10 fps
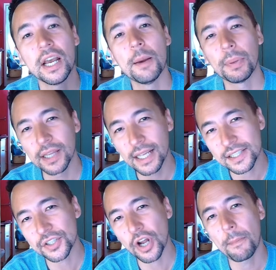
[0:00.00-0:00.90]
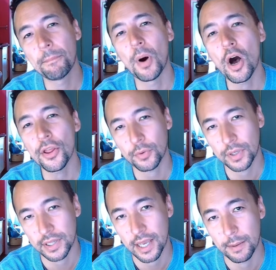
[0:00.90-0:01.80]
but let's stop
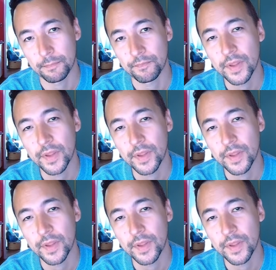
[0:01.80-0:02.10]
bothering them.